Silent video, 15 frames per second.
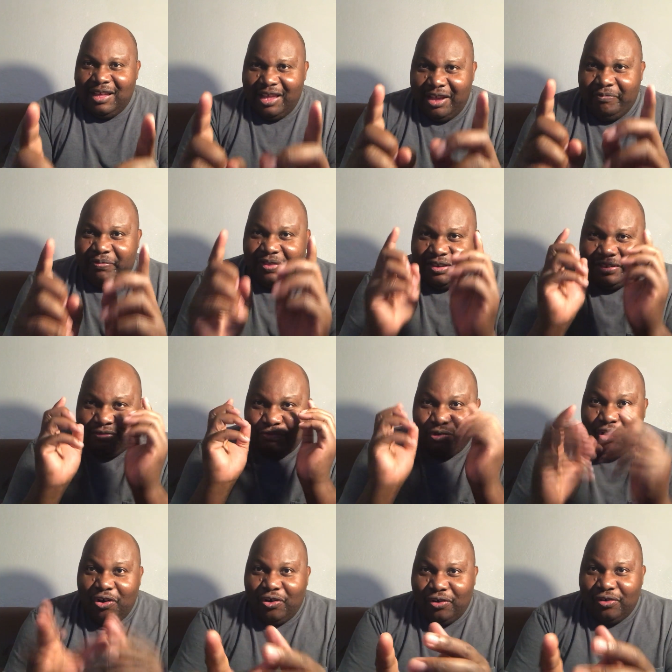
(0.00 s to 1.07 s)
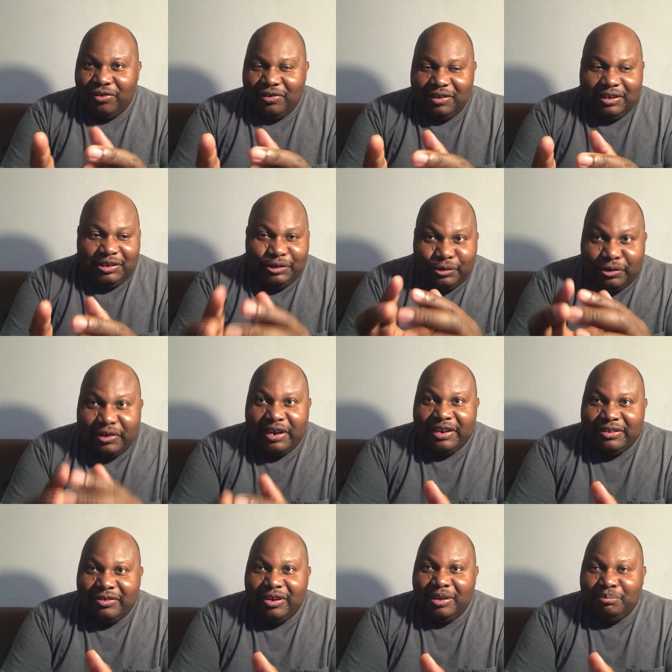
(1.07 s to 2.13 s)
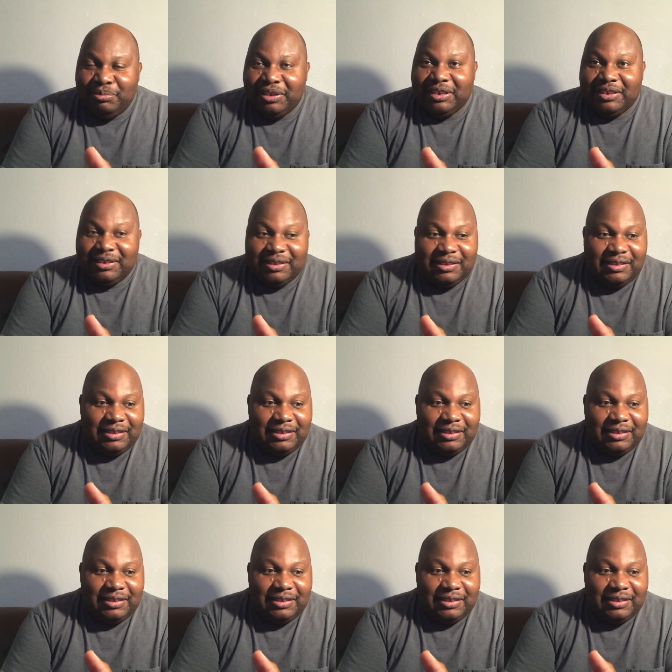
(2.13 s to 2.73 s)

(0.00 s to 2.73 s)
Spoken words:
if this war in Ukraine is going to be